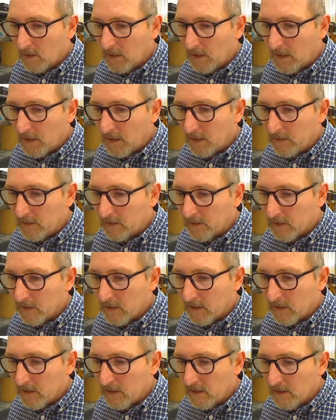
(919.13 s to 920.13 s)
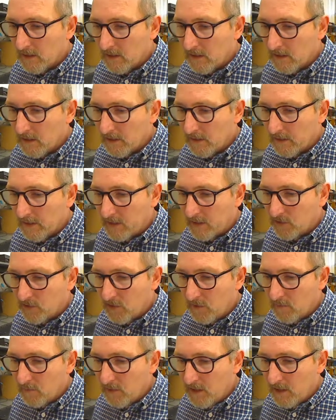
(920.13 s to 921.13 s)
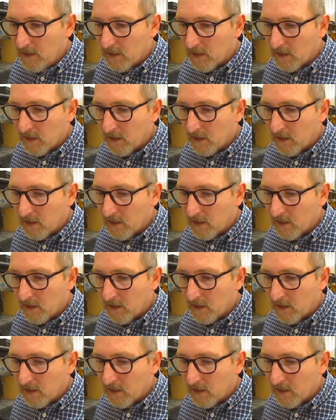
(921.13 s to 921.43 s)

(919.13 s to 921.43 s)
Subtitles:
And that's him here.